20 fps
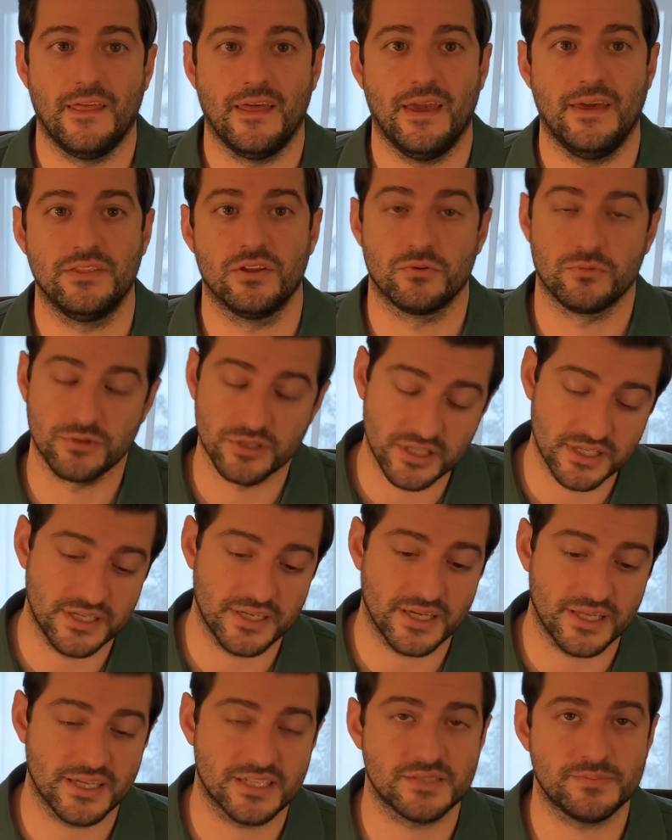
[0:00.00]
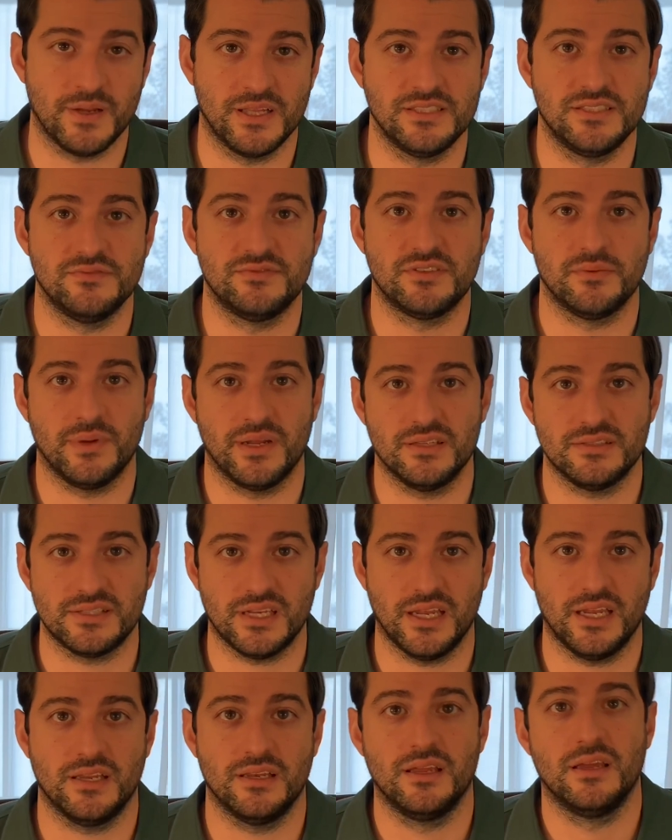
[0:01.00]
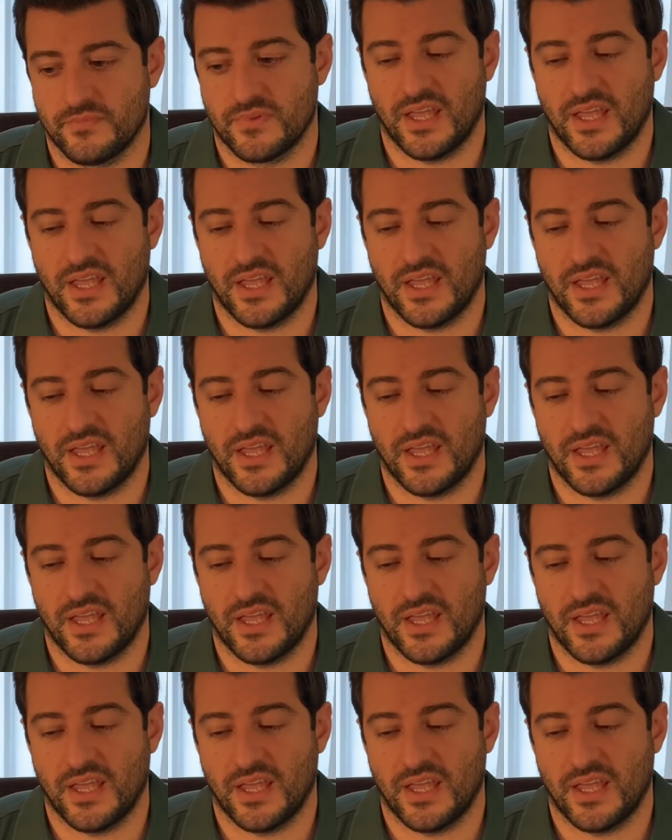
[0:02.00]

and they're really inexpensive to maintain.